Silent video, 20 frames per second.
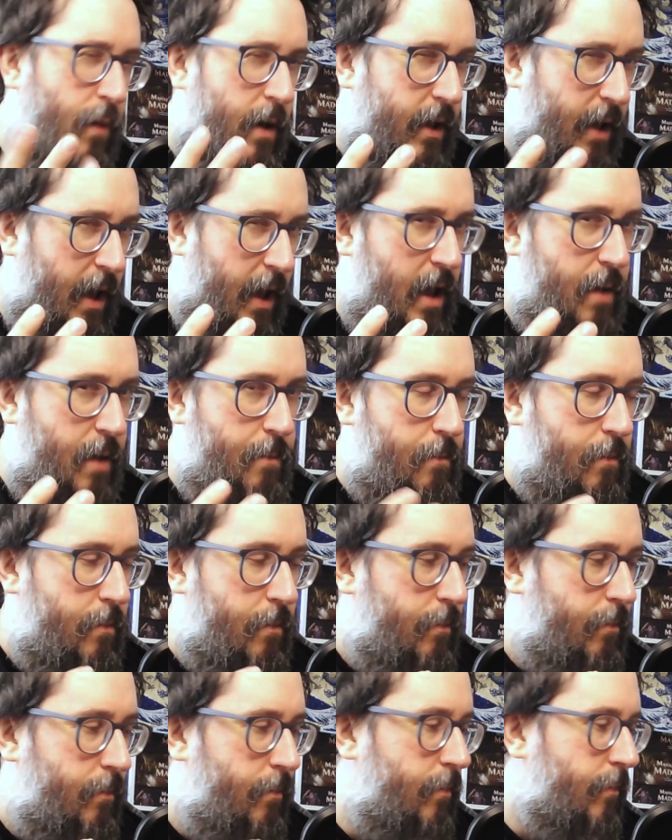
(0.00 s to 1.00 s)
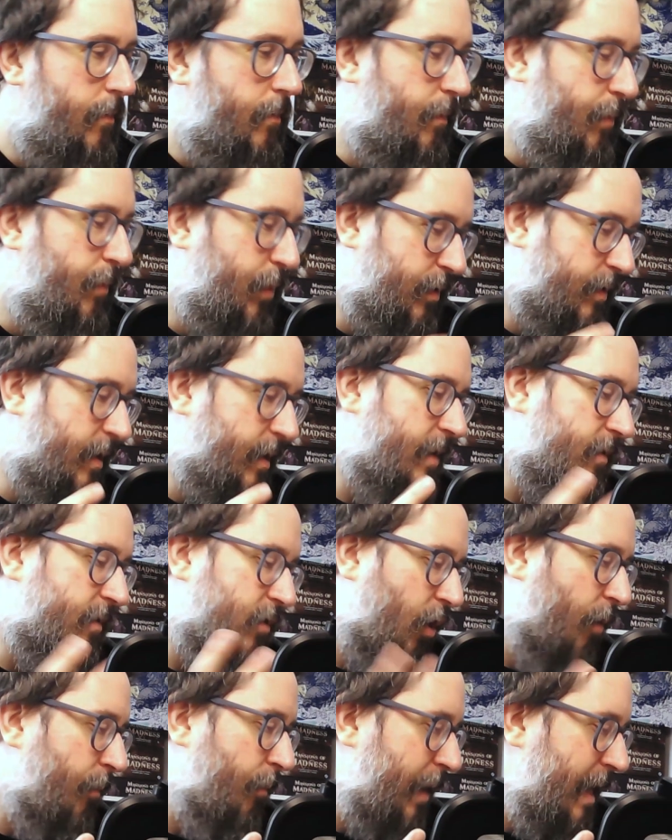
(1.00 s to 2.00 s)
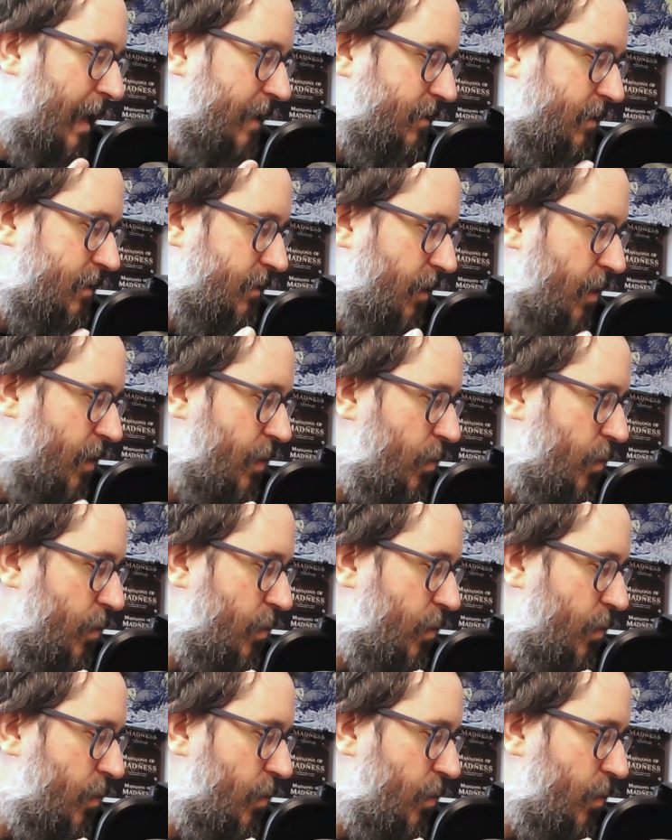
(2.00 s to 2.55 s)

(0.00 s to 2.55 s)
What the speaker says: game, because it is complex in its own